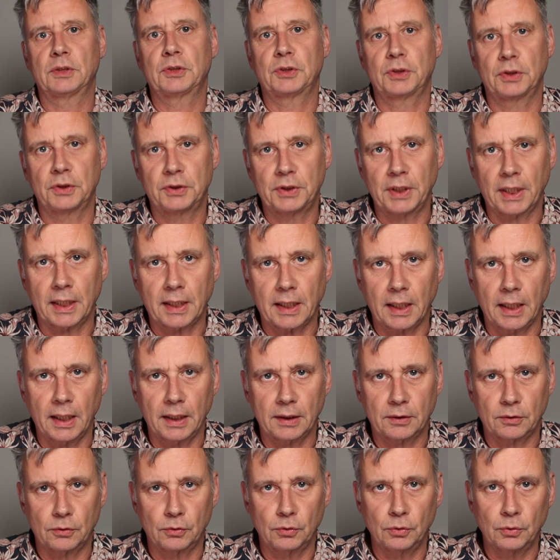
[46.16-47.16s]
the check I
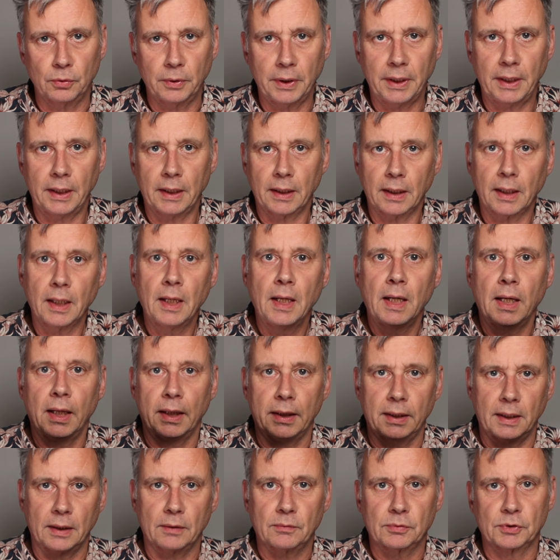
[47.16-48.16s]
had to do here,
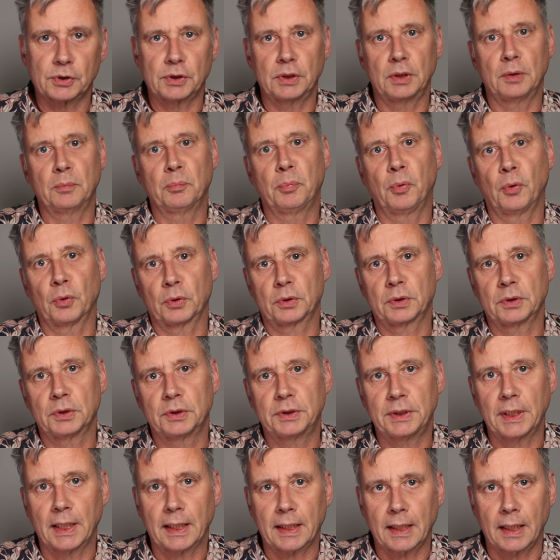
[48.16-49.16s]
and that was an important
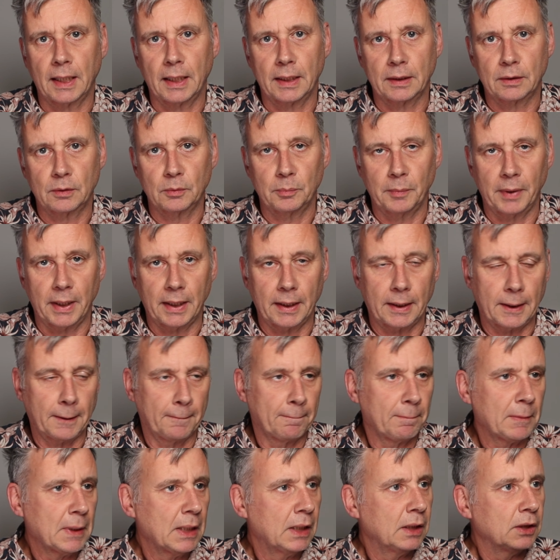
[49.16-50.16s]
check I had to make.
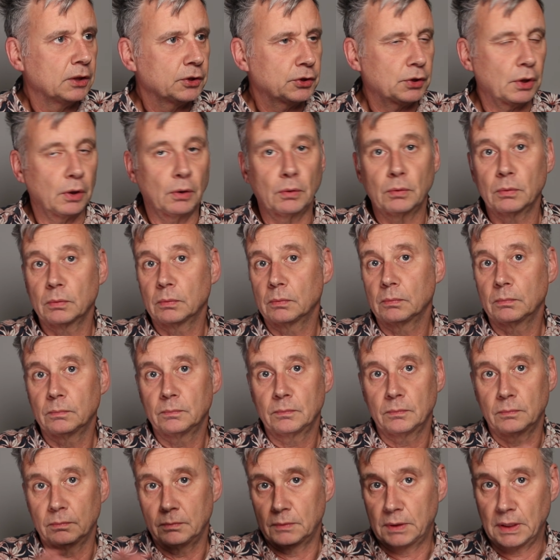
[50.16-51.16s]
So
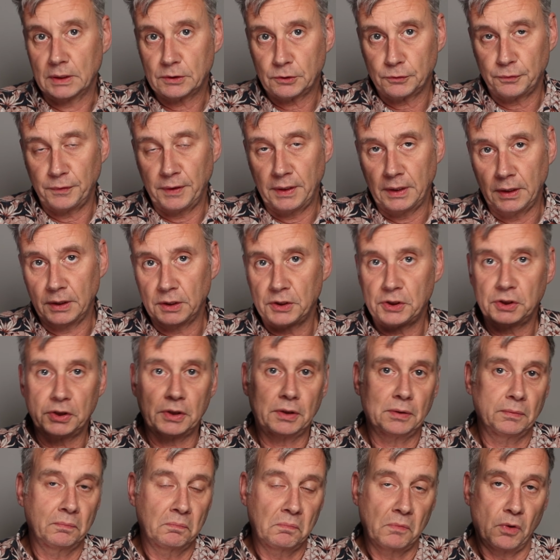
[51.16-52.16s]
that's
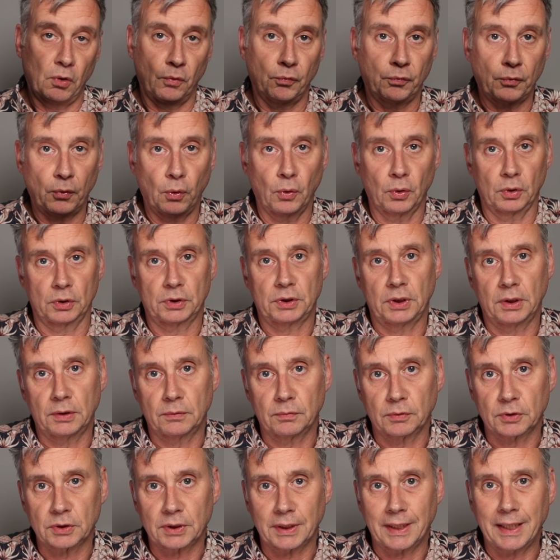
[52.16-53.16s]
finished. Of course, it
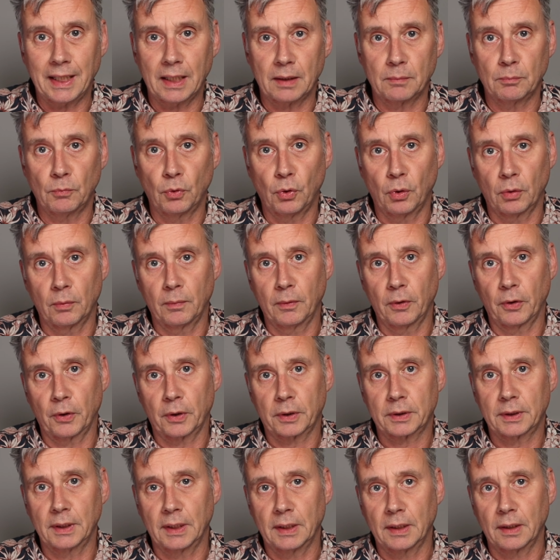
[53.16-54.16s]
was again more
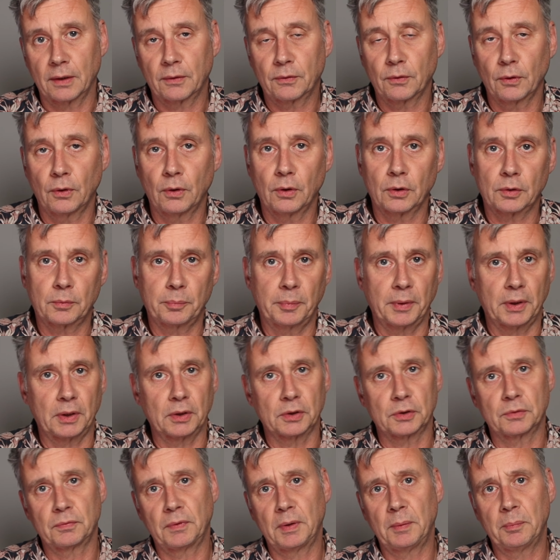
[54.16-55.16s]
work than I thought,
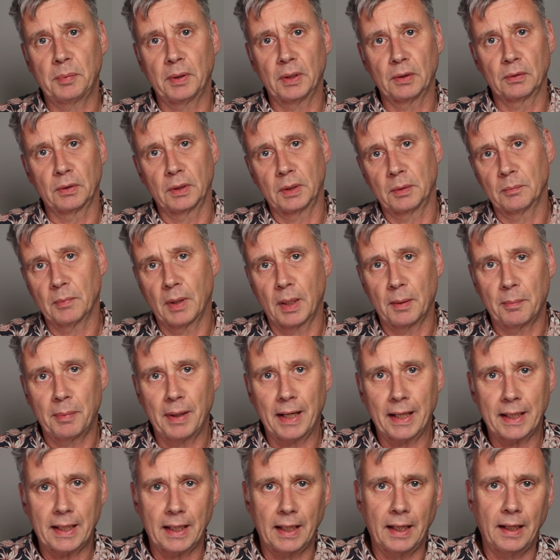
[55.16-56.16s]
because rebuilding my
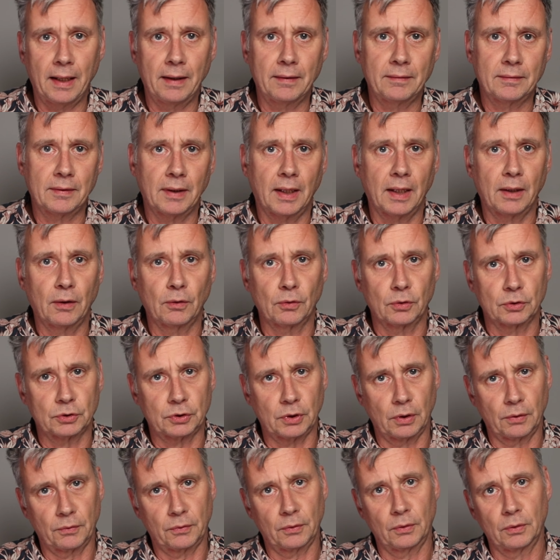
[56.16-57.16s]
backend, I
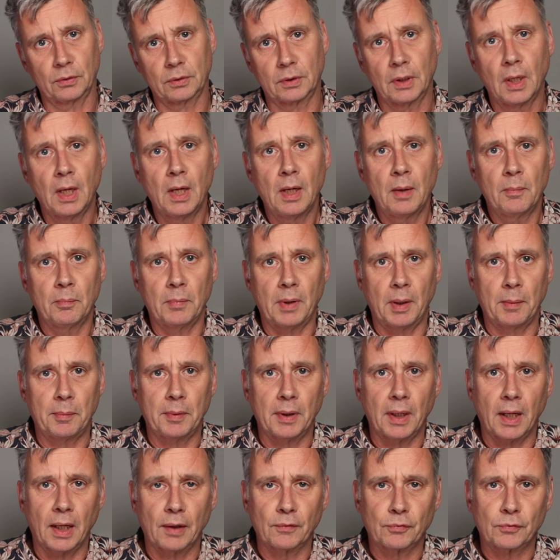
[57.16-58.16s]
also thought
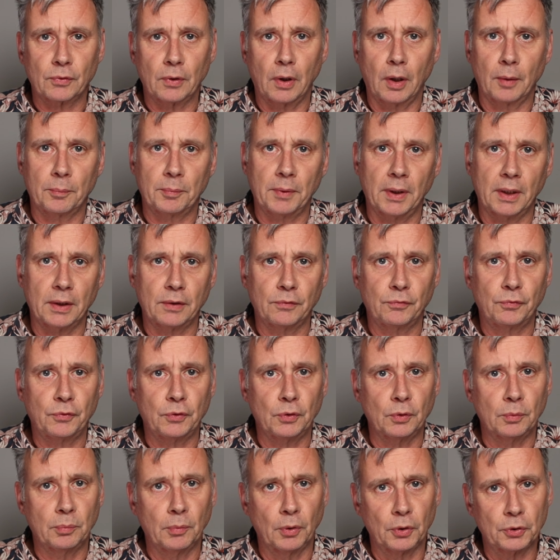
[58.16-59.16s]
maybe I have to update a
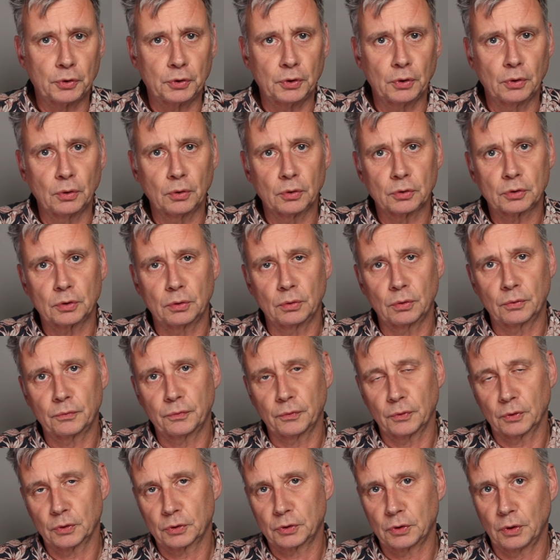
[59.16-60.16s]
few modules, look
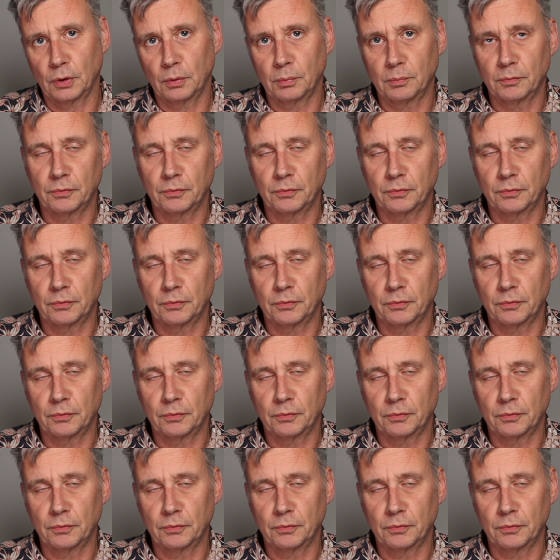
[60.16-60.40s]
for some